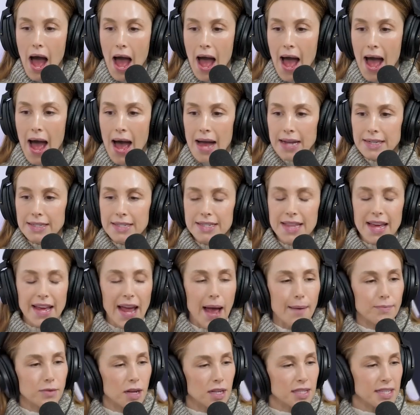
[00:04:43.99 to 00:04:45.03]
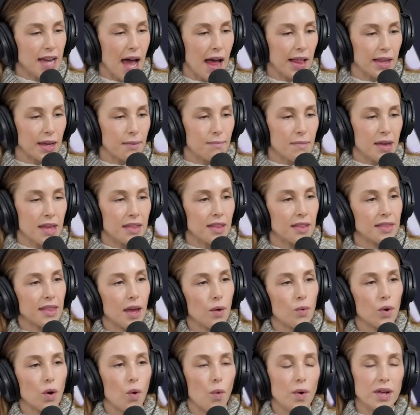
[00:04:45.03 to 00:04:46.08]
And they kept on telling me that they
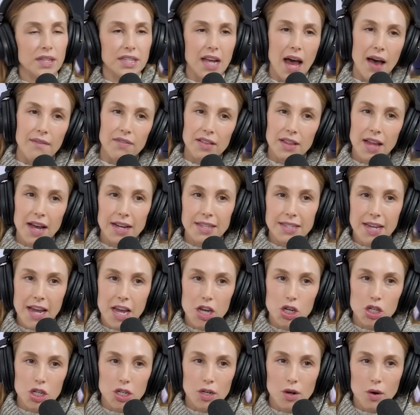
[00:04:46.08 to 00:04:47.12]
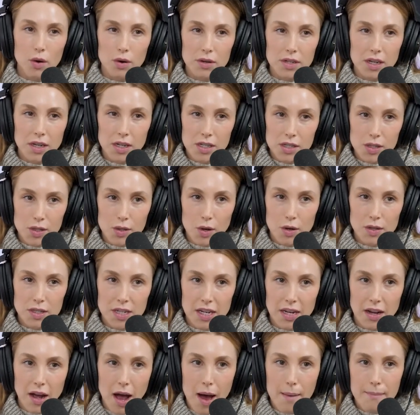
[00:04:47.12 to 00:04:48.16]
were going to have a lactation
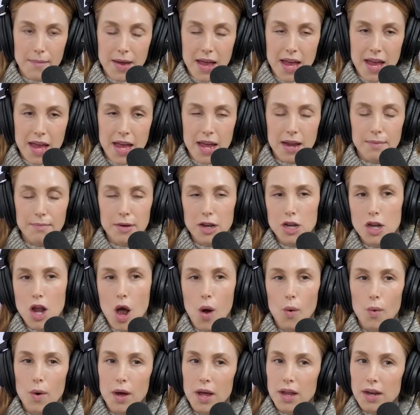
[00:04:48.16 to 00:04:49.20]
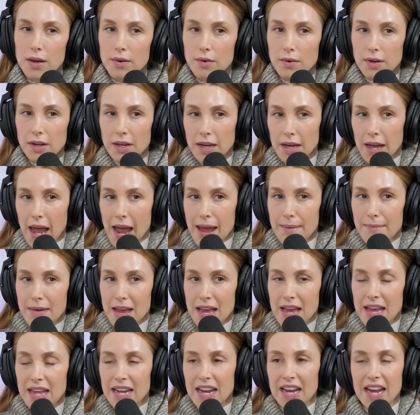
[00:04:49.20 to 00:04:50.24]
consultant come in, but no one came
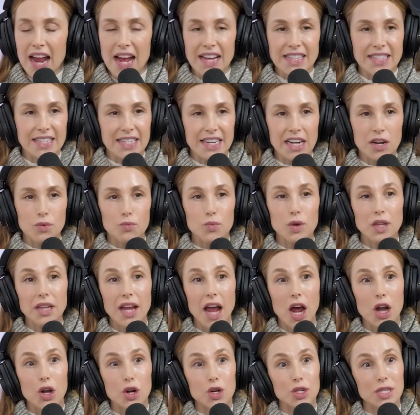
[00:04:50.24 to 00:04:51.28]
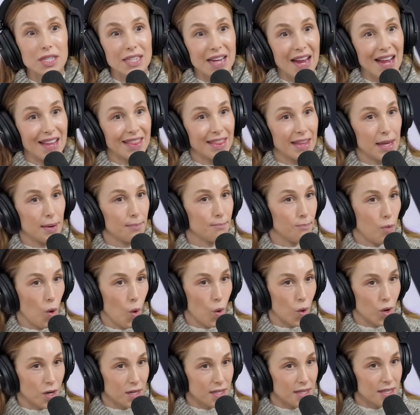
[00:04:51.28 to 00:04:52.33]
in, and I didn't really understand the
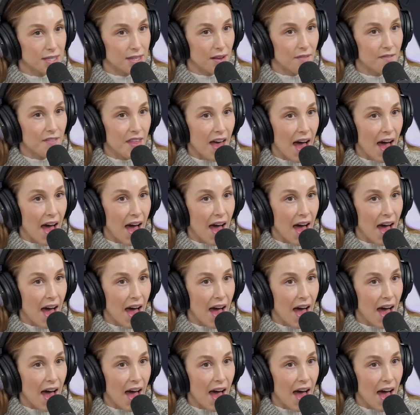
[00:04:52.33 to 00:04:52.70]
importance of